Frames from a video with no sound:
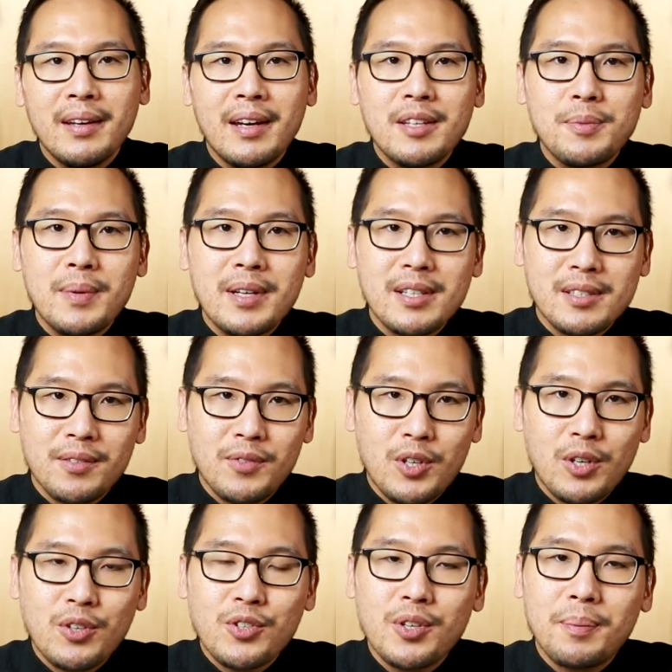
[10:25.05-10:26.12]
It's because of
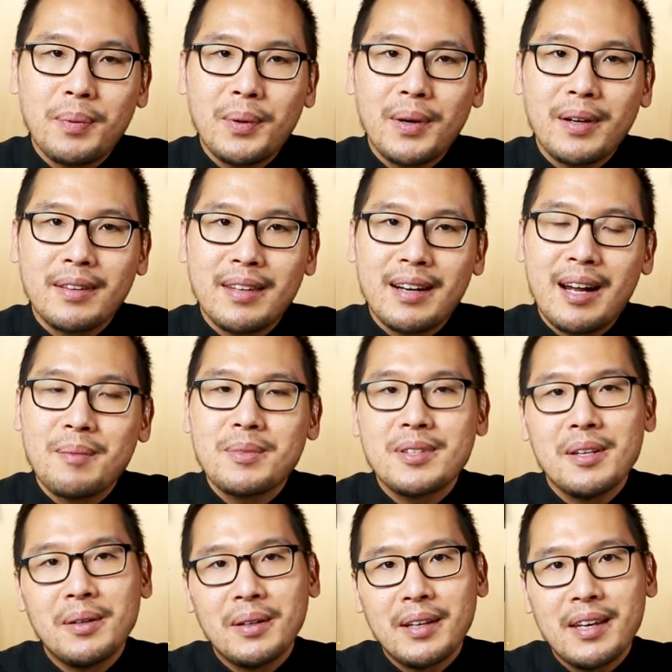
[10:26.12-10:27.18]
your support that I'm
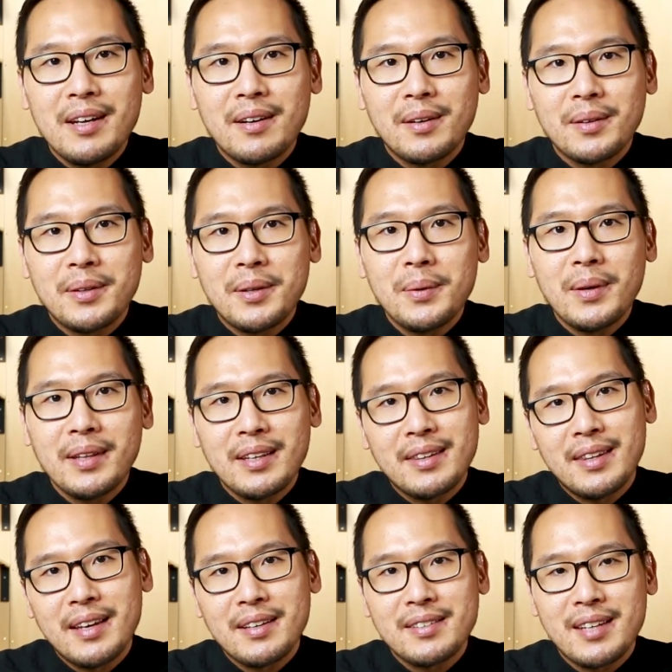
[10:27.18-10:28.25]
still here doing the
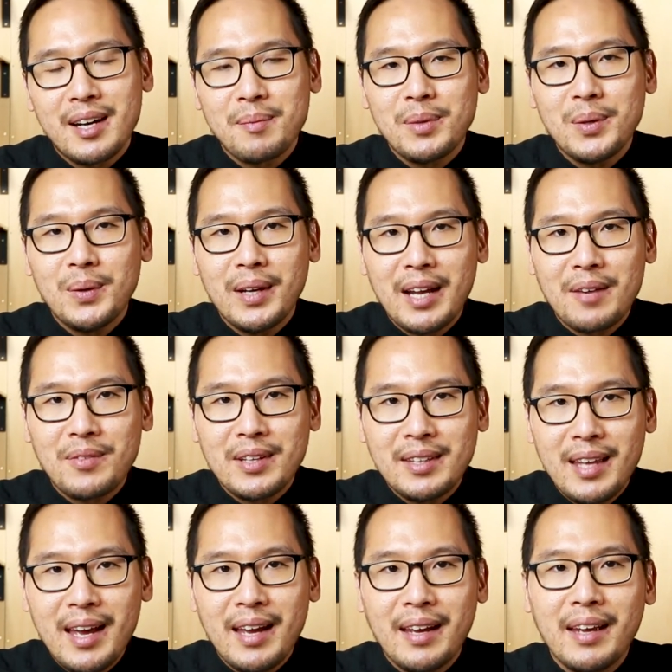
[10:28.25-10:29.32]
things that I'm doing every
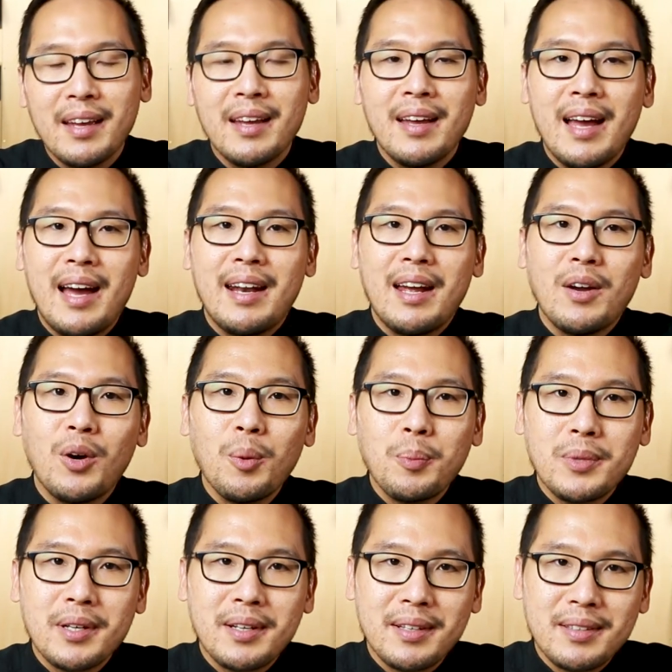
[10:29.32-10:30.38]
day, and I hope
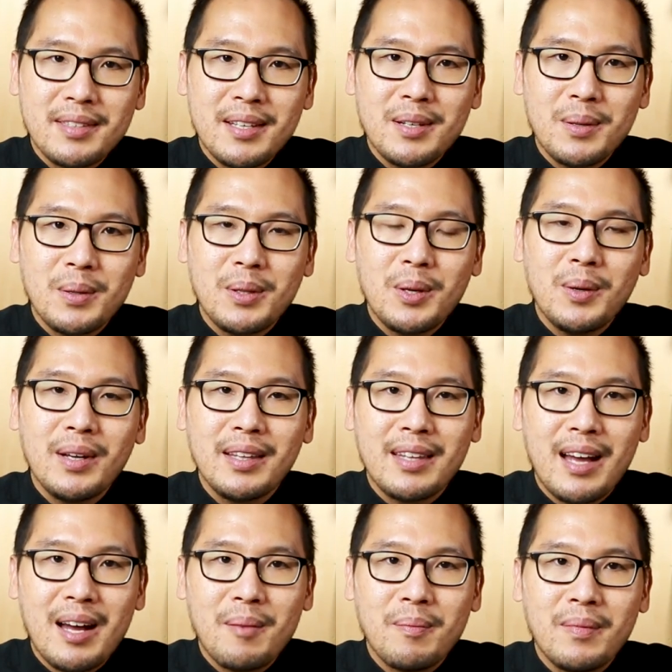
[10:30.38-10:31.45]
to continue doing
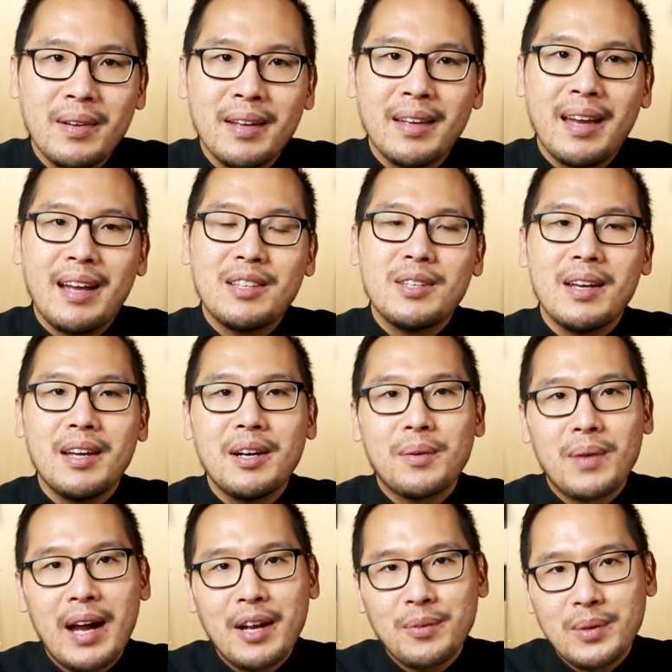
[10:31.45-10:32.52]
them and to
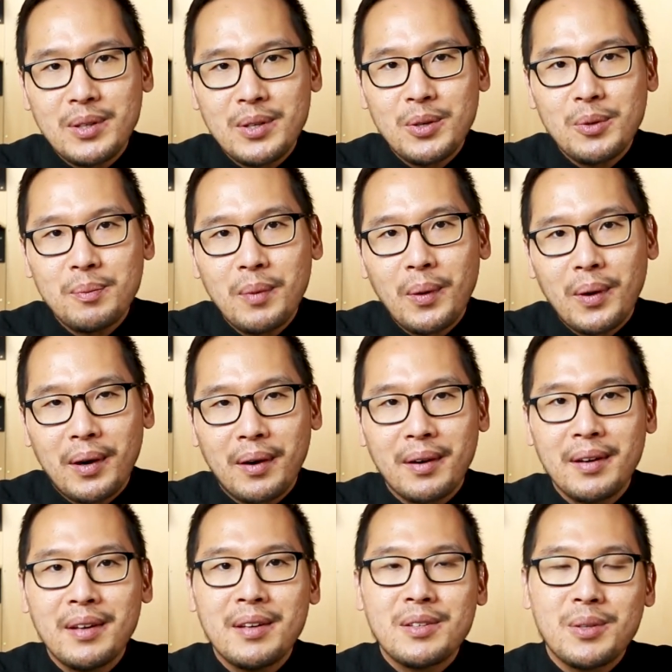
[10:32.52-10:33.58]
interact with you more.
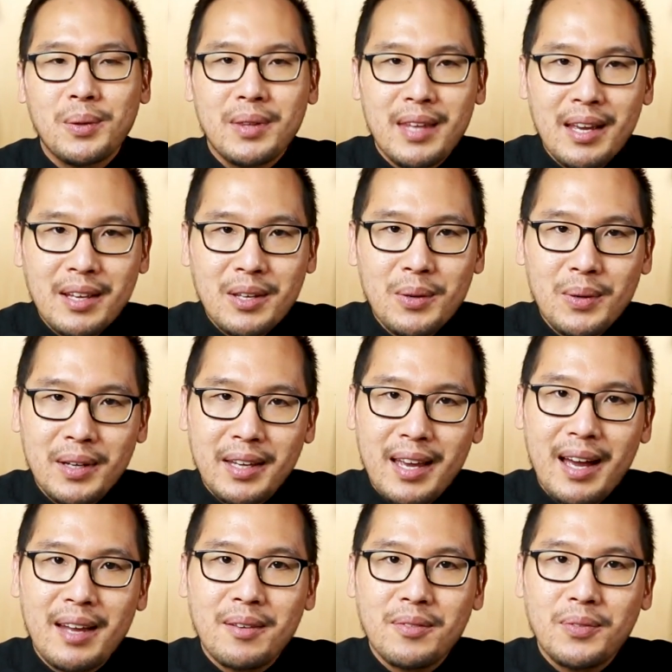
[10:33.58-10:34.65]
So thank you
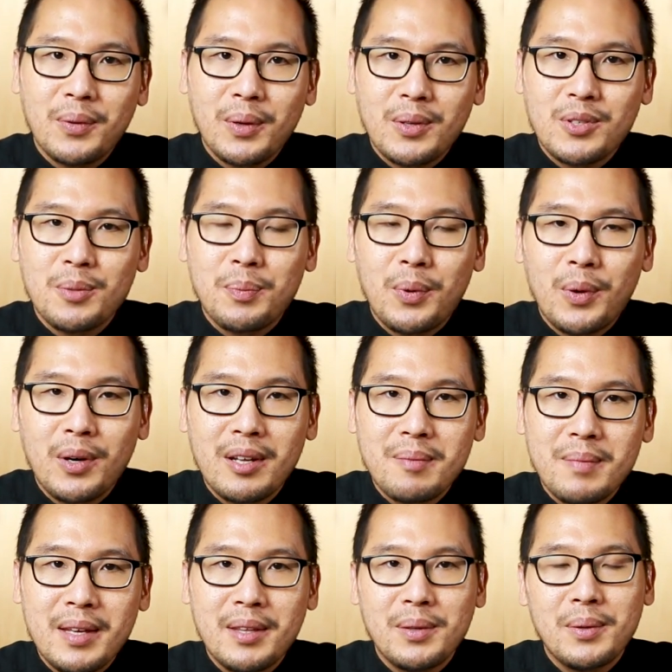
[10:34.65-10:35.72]
again for supporting
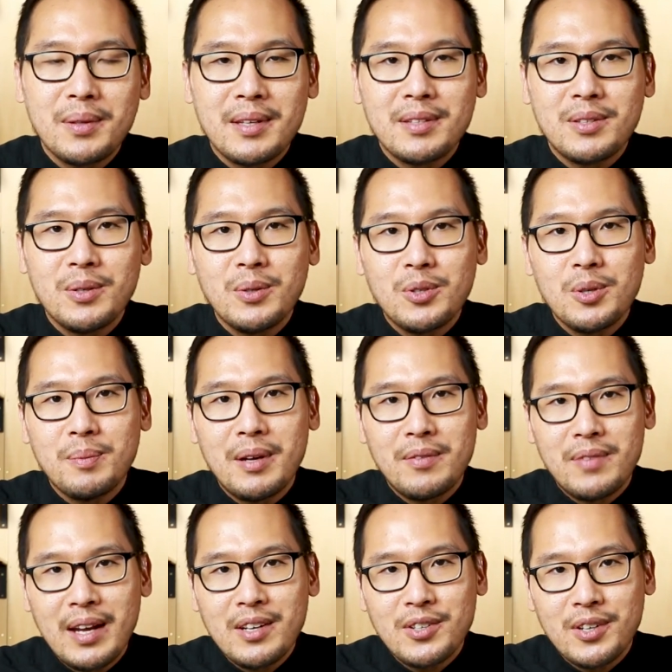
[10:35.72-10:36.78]
me through this YouTube
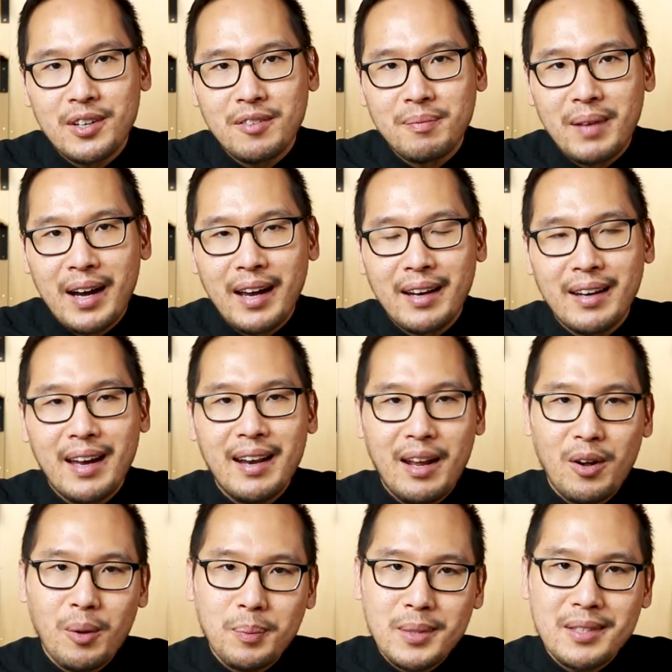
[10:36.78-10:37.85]
adventure of mine, and I
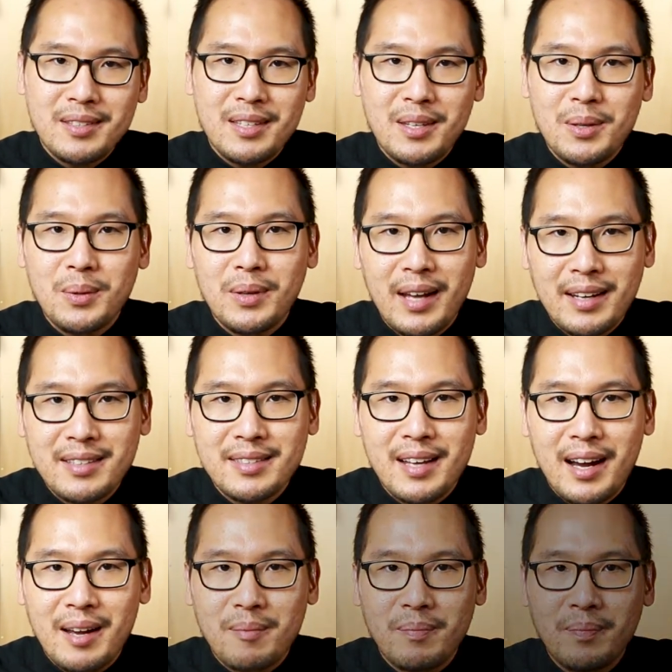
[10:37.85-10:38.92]
hope to see you next
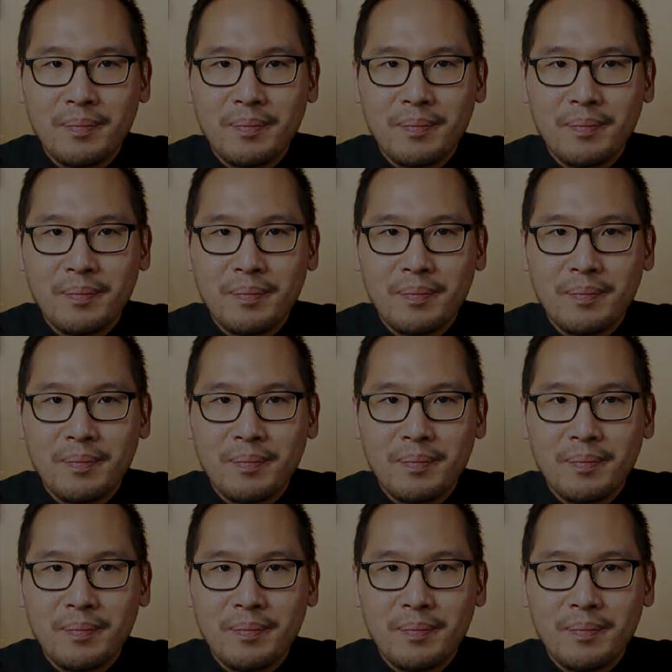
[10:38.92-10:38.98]
time.